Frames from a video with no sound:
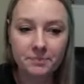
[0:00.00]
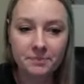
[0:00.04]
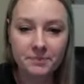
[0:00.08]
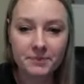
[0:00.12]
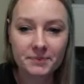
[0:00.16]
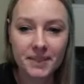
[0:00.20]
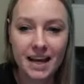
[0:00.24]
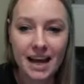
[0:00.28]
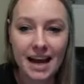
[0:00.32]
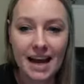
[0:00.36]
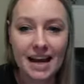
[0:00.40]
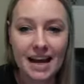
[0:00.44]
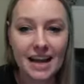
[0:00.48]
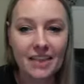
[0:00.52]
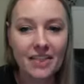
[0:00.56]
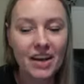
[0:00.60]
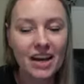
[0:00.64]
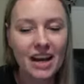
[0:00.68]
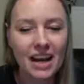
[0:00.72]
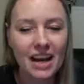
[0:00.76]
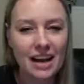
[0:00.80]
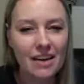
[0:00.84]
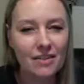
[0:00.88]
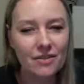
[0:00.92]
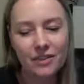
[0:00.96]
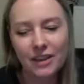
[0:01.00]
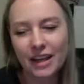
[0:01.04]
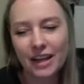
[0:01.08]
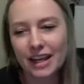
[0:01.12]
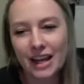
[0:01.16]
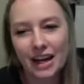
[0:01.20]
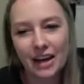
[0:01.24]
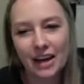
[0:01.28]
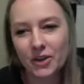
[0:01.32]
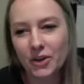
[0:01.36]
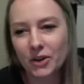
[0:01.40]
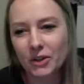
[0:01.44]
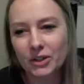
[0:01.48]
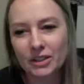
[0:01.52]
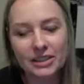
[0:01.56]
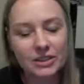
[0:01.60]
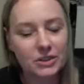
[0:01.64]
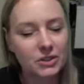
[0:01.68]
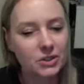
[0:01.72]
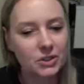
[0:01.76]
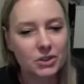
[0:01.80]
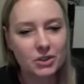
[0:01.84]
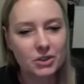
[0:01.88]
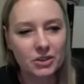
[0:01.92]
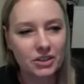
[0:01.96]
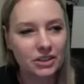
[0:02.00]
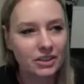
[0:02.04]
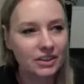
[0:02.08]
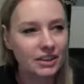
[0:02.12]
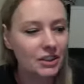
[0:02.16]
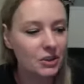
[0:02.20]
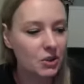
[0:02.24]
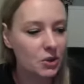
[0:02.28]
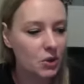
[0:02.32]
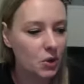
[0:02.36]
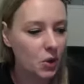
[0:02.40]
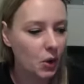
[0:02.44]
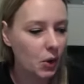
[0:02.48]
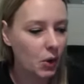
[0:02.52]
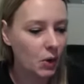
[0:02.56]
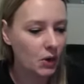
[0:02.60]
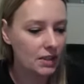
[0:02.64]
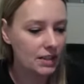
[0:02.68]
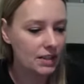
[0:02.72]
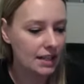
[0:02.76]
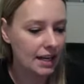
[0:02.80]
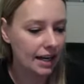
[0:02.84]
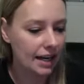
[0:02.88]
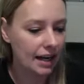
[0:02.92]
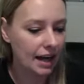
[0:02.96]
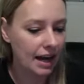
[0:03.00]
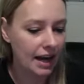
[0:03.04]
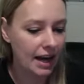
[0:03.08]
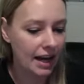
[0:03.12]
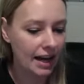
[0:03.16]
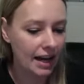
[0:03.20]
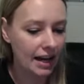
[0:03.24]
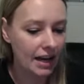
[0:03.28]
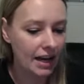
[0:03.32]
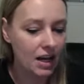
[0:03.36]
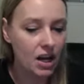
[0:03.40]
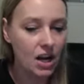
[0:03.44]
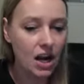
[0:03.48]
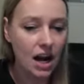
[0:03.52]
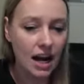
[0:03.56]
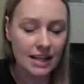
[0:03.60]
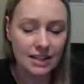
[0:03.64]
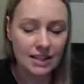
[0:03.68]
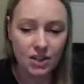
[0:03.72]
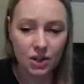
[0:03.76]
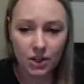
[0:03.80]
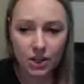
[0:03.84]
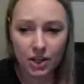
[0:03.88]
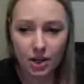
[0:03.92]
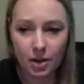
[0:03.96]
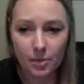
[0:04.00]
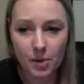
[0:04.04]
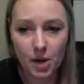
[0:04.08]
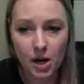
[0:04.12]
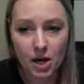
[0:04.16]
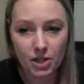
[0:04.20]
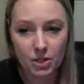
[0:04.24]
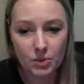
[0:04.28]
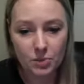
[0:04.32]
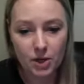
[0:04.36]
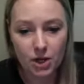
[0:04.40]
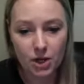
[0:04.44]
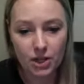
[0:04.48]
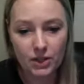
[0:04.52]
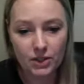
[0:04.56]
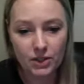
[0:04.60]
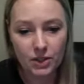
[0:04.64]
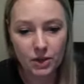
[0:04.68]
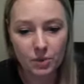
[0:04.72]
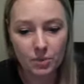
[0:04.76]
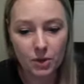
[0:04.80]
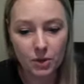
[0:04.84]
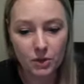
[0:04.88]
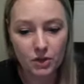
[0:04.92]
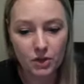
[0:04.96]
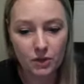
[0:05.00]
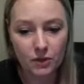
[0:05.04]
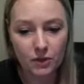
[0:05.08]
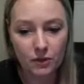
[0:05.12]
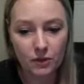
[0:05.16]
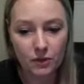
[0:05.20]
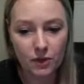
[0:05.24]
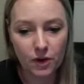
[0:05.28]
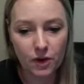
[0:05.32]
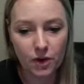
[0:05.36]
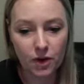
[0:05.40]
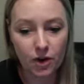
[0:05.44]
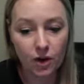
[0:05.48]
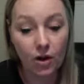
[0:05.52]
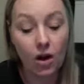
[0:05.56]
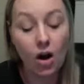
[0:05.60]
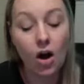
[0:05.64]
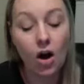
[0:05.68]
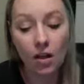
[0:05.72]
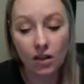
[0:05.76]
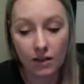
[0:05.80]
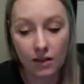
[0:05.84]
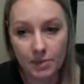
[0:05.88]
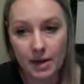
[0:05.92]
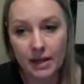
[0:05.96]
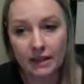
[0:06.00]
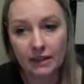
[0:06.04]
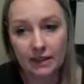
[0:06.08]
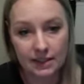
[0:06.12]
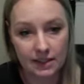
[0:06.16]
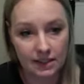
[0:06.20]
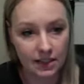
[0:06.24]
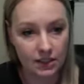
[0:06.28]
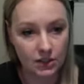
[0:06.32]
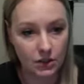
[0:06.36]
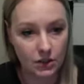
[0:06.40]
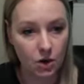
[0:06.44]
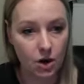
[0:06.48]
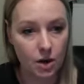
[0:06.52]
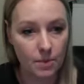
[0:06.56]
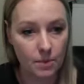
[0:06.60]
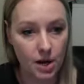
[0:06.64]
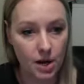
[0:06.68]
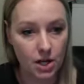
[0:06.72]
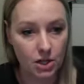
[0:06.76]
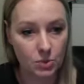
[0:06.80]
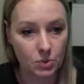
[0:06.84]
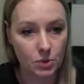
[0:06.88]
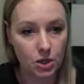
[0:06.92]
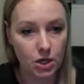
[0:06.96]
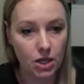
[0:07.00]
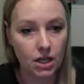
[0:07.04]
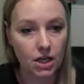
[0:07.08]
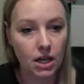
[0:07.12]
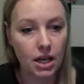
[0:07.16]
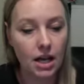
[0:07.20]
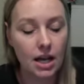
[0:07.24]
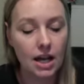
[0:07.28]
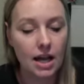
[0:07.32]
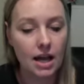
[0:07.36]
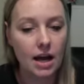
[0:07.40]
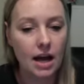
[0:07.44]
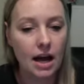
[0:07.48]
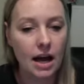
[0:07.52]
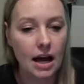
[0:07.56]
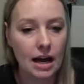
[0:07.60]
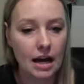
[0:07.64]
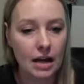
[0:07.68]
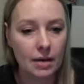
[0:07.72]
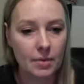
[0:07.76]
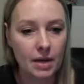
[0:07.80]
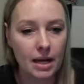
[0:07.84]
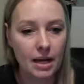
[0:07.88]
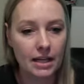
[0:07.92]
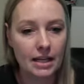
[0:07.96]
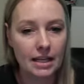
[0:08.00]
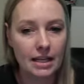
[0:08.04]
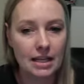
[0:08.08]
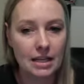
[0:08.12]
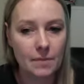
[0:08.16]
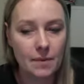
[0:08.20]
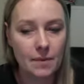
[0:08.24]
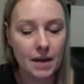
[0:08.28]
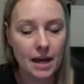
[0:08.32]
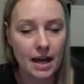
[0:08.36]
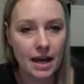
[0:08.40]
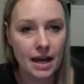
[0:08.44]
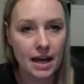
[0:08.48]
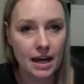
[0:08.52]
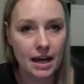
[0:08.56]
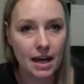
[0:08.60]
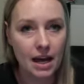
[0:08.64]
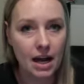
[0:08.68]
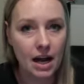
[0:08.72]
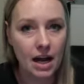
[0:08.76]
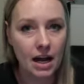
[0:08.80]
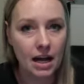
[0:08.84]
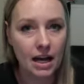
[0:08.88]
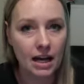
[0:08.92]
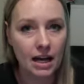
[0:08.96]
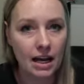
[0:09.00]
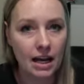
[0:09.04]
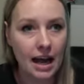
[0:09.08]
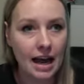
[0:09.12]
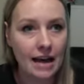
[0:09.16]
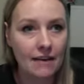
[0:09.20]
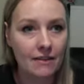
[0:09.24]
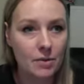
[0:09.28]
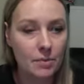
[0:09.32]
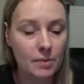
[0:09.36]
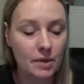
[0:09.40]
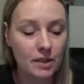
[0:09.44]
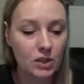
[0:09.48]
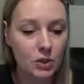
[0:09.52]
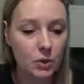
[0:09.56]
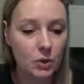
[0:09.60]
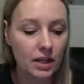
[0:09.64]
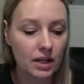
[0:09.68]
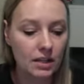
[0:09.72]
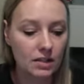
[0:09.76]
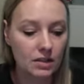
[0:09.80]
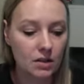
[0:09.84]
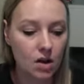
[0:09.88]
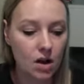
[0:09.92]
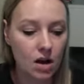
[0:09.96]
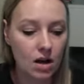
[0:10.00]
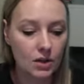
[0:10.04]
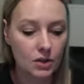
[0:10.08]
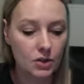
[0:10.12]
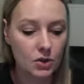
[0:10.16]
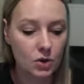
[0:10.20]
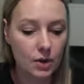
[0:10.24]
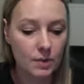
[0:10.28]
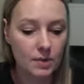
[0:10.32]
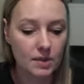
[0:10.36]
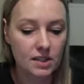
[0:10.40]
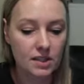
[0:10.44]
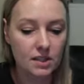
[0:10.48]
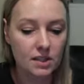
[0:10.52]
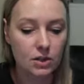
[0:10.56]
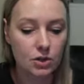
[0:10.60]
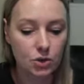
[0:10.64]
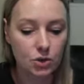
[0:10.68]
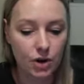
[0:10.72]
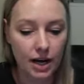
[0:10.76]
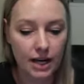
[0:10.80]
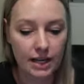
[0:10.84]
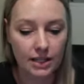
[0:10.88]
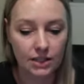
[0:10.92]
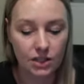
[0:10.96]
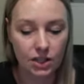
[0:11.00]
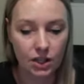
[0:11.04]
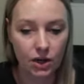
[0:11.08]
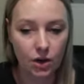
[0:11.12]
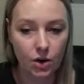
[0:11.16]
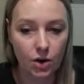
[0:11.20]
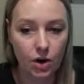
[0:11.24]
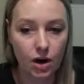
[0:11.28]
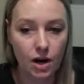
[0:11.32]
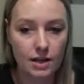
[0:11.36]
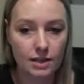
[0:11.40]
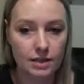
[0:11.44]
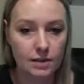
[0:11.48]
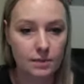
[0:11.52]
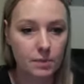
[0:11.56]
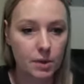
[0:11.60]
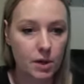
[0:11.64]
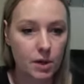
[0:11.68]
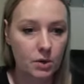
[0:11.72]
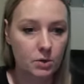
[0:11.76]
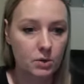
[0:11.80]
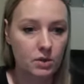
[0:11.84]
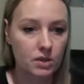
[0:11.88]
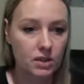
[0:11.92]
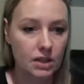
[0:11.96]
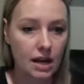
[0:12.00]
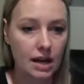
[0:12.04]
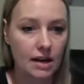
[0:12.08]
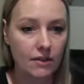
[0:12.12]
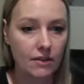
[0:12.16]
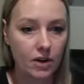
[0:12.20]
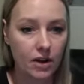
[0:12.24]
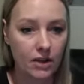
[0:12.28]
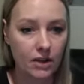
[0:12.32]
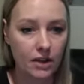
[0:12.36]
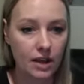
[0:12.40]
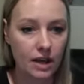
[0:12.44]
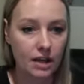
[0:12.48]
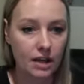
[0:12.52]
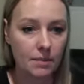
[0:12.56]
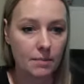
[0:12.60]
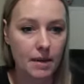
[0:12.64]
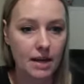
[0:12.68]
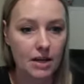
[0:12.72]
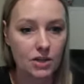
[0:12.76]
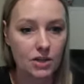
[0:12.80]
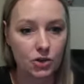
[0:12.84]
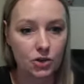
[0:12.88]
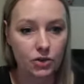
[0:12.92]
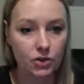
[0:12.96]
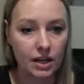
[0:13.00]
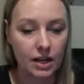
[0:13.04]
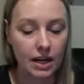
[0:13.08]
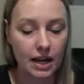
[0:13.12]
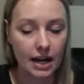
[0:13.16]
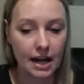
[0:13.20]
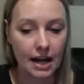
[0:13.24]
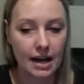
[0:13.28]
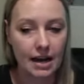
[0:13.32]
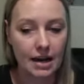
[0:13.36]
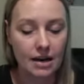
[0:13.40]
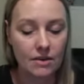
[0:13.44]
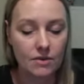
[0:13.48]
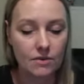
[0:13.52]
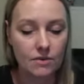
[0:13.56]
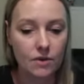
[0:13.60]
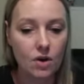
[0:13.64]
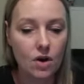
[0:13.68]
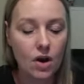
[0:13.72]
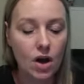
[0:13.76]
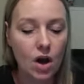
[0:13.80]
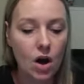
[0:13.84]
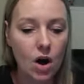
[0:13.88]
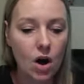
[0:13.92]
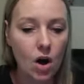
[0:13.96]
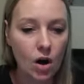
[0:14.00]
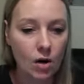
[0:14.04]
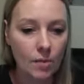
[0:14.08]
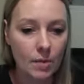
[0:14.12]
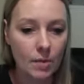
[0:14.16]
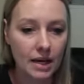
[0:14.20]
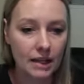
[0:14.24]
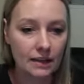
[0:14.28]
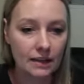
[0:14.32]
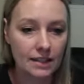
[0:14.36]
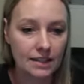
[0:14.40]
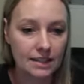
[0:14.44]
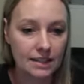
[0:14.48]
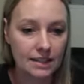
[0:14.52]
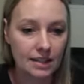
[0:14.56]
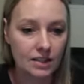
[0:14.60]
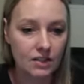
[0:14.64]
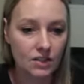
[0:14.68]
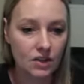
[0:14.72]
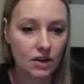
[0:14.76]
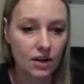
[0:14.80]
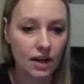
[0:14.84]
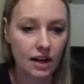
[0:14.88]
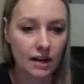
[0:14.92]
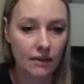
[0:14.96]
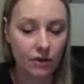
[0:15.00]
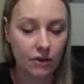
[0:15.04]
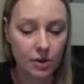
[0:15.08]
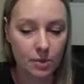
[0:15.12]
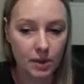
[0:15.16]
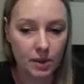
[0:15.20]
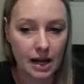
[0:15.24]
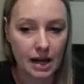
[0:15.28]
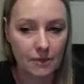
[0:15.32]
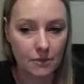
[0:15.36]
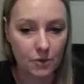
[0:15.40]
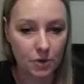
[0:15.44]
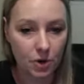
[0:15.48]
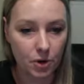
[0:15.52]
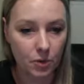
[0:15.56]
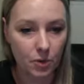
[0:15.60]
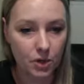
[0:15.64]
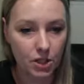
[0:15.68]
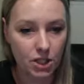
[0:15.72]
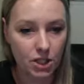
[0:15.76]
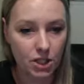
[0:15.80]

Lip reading: Yeah, and then I have like other little goals. Like I started on Poshmark, so all of my listings are on Poshmark. And eBay, I haven't been doing as long, so I'm still trying to cross post everything and make sure that I have all my listings on every platform,